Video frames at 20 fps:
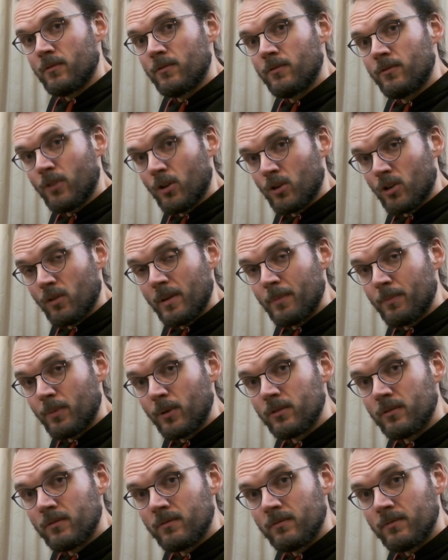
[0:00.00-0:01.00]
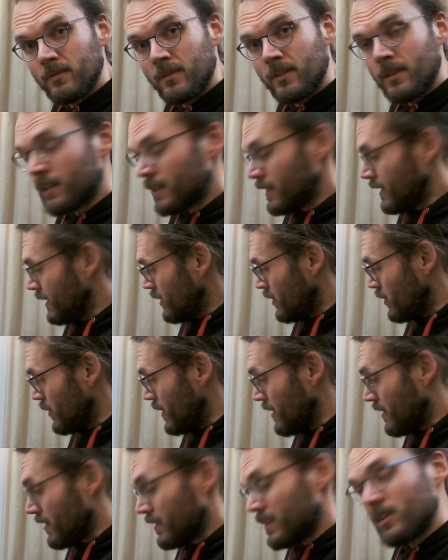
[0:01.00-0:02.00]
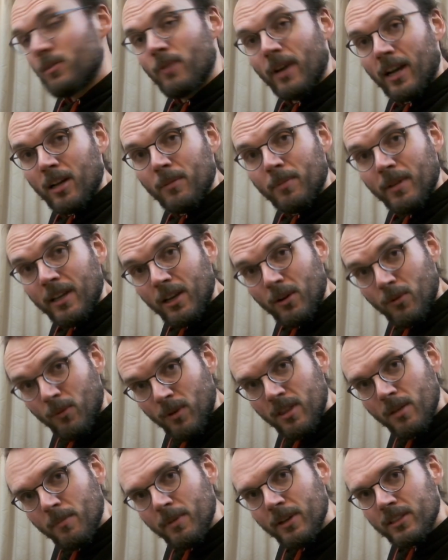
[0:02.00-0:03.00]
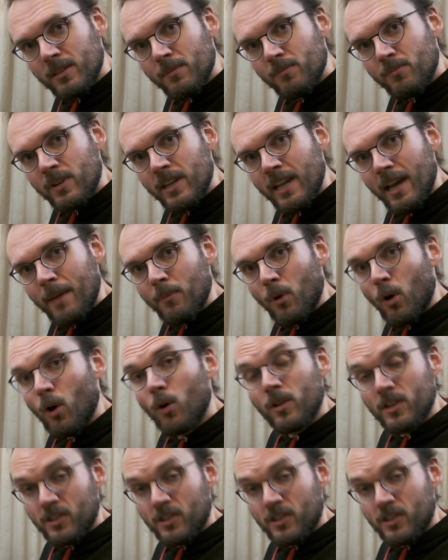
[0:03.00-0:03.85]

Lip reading: phono input, you either need a record player with a built-in preamp or a